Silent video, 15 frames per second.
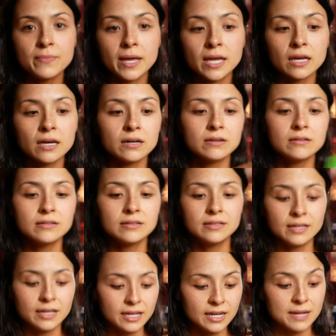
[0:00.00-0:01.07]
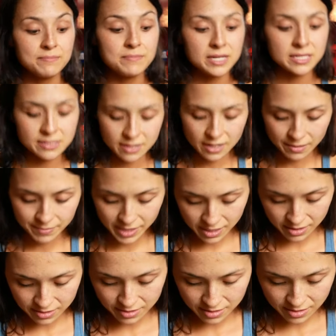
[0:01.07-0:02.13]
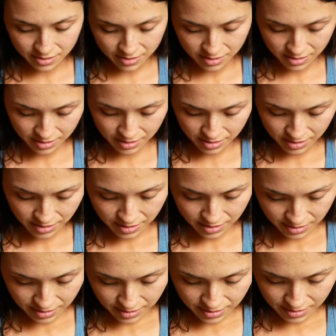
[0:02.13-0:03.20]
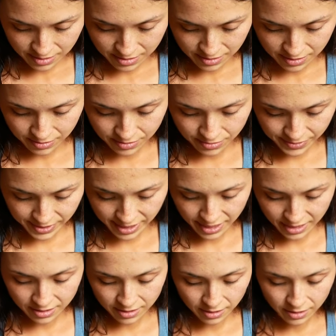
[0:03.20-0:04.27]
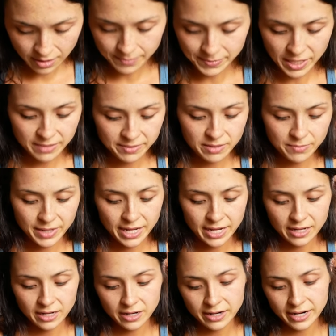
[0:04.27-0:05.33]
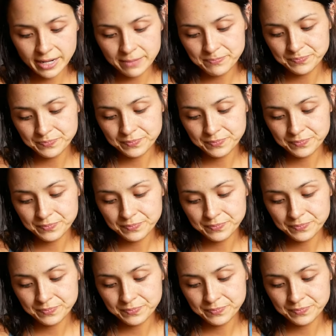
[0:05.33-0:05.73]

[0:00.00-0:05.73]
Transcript: mango and I miss gummies. Oh, we're getting to the bottom of the bag. All right,